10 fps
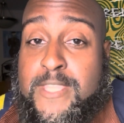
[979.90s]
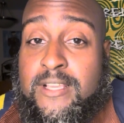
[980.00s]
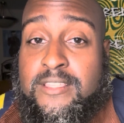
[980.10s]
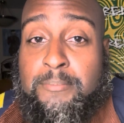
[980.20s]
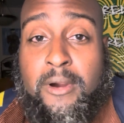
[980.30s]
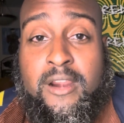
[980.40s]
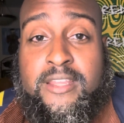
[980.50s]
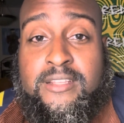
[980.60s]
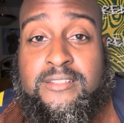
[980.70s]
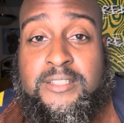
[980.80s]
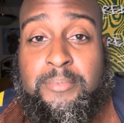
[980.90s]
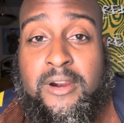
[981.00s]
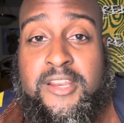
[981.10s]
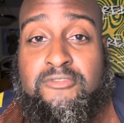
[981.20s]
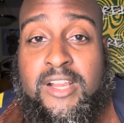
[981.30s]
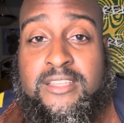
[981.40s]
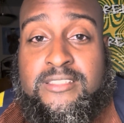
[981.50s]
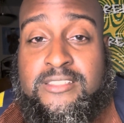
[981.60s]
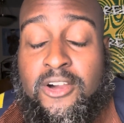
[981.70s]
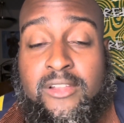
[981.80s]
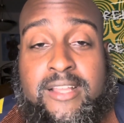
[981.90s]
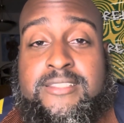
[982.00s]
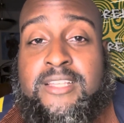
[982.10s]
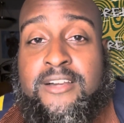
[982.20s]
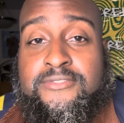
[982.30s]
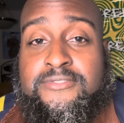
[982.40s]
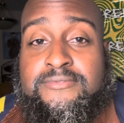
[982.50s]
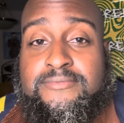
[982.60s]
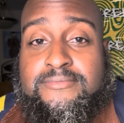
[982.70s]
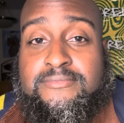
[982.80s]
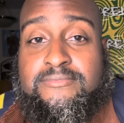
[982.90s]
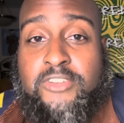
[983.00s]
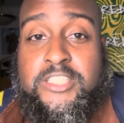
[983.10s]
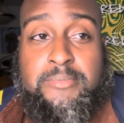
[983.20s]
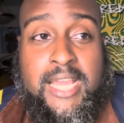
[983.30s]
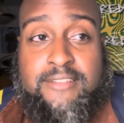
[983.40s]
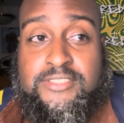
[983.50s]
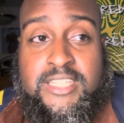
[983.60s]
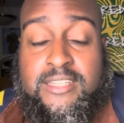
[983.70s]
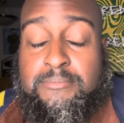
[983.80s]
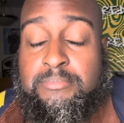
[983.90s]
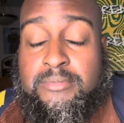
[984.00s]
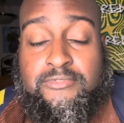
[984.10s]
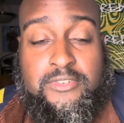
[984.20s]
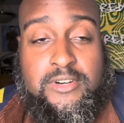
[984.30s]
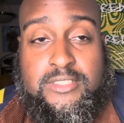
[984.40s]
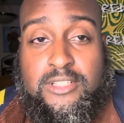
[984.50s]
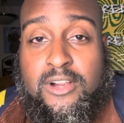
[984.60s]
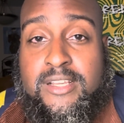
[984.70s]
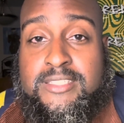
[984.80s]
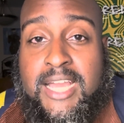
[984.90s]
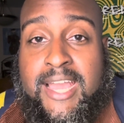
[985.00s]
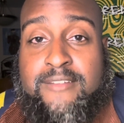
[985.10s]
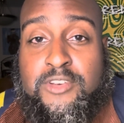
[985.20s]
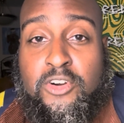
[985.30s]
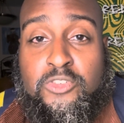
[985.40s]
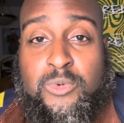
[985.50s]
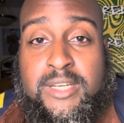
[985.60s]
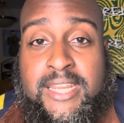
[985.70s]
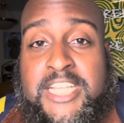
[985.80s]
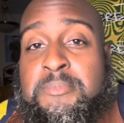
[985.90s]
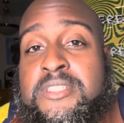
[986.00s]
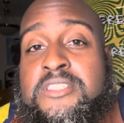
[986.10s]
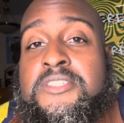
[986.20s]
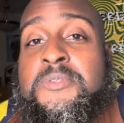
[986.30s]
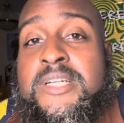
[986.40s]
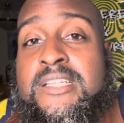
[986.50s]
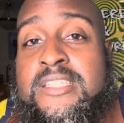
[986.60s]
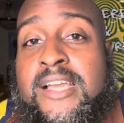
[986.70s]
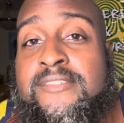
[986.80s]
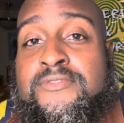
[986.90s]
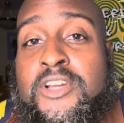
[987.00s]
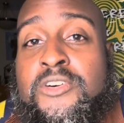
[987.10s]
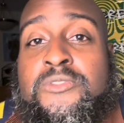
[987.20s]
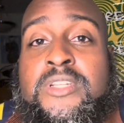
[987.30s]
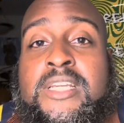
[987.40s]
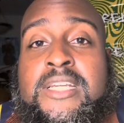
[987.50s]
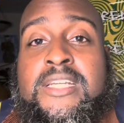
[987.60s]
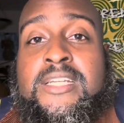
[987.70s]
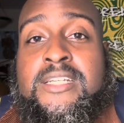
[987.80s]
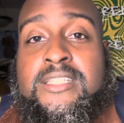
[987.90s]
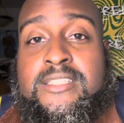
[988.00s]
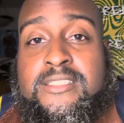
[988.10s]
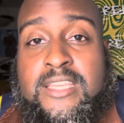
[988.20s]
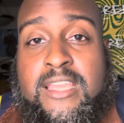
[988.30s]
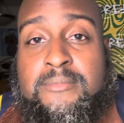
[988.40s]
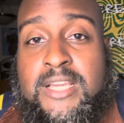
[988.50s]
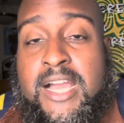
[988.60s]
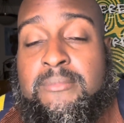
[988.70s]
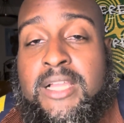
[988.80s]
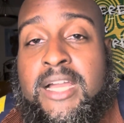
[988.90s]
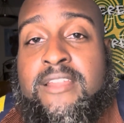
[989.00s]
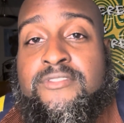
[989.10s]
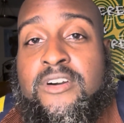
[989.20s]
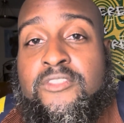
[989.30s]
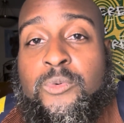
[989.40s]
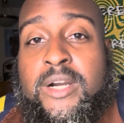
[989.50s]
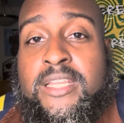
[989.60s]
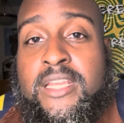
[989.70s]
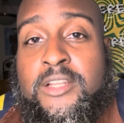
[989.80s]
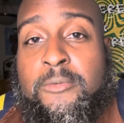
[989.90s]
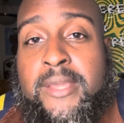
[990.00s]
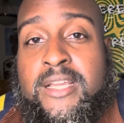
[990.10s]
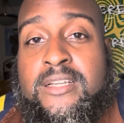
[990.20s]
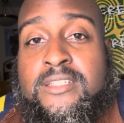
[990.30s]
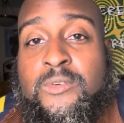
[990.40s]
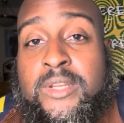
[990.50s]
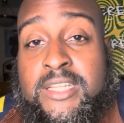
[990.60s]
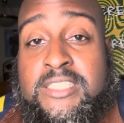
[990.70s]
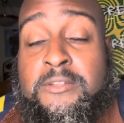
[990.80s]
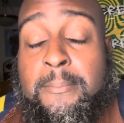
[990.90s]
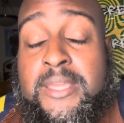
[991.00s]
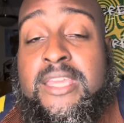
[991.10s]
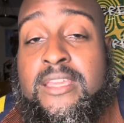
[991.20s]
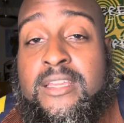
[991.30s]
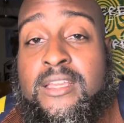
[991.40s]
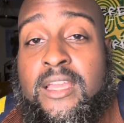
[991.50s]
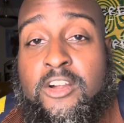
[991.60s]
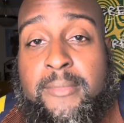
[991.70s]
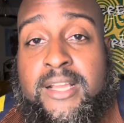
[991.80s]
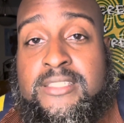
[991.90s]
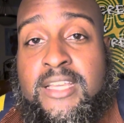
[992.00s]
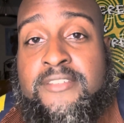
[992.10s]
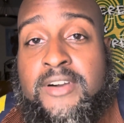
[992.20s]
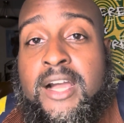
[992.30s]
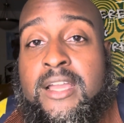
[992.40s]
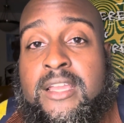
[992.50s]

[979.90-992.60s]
the party ruckus, all that stuff. Trust me, I've seen it. For as long as I have known what an HBCU is, I have known the same timeline of what it is to be an Omega Psi Phi